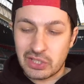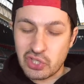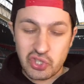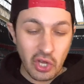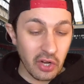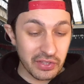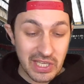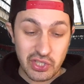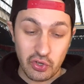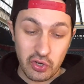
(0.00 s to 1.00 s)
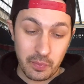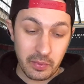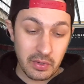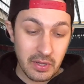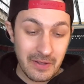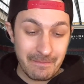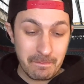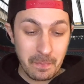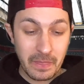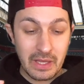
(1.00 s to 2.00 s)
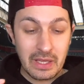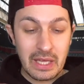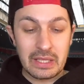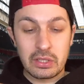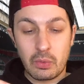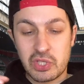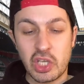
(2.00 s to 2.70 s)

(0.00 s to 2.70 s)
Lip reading: This group, we